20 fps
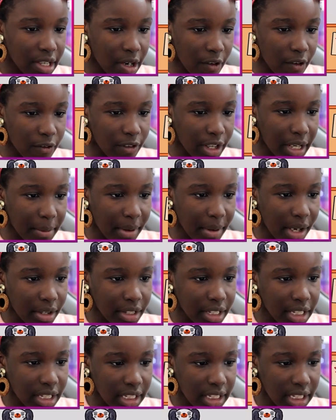know, read
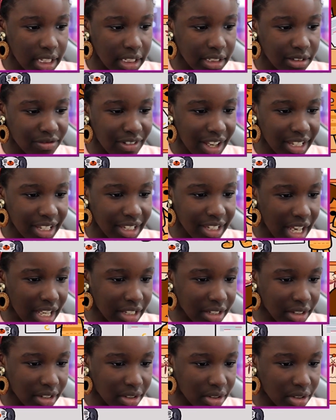about these, write that
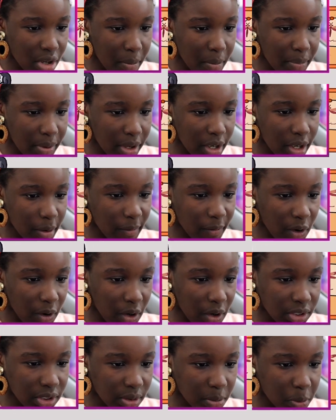in your notebook. We've,
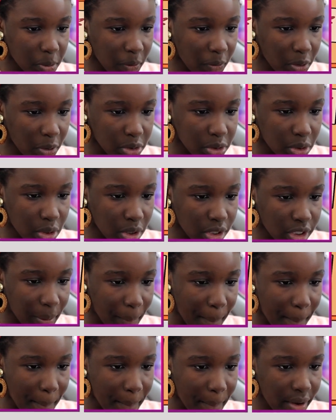got, we've also got
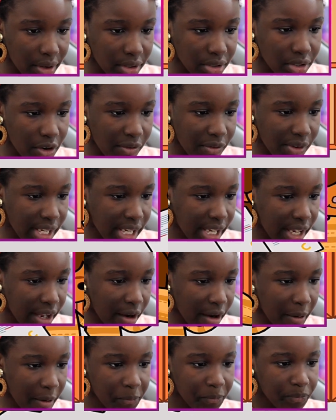some books over
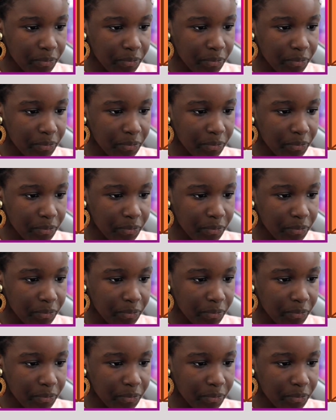here.